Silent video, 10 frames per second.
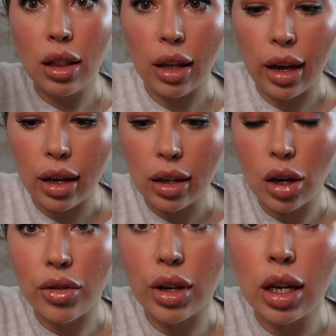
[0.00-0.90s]
light
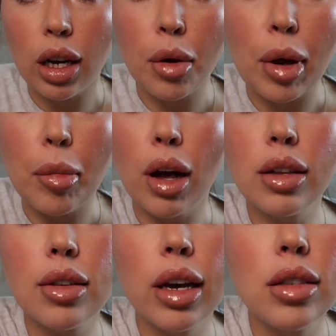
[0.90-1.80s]
over here, my
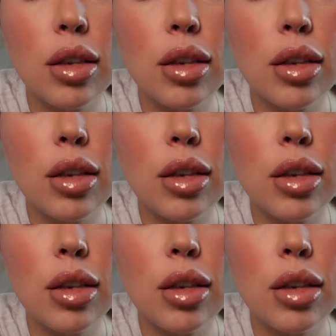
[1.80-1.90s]
box light.